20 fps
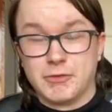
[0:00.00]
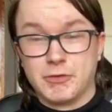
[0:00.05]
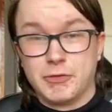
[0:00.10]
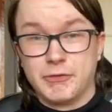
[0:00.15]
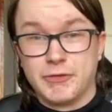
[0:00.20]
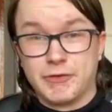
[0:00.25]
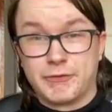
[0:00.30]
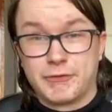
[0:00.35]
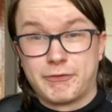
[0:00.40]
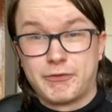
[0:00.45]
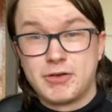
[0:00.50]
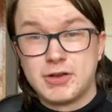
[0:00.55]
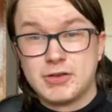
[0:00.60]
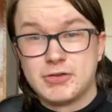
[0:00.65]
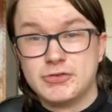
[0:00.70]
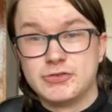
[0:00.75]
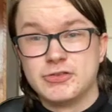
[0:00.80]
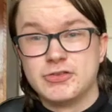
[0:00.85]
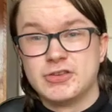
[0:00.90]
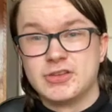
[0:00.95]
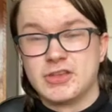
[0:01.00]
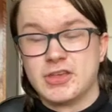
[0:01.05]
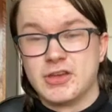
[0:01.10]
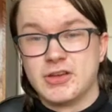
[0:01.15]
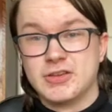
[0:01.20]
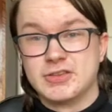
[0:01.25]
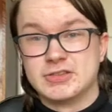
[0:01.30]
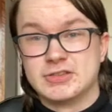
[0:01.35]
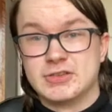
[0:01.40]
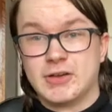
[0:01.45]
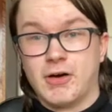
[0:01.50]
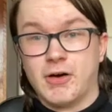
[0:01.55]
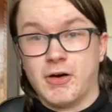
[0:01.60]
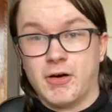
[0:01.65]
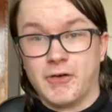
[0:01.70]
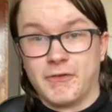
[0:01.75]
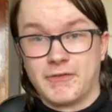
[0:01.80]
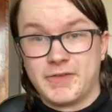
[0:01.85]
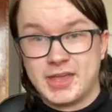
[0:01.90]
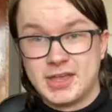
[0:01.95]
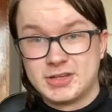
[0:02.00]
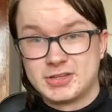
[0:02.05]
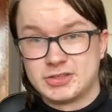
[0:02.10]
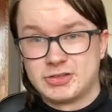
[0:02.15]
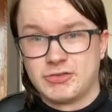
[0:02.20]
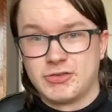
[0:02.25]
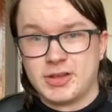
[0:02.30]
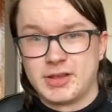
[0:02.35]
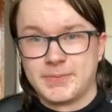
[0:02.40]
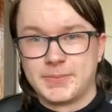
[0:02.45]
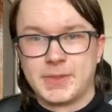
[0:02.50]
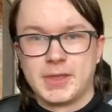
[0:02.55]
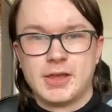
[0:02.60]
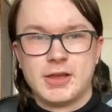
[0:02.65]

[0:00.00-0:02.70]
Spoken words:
over 300 years of history.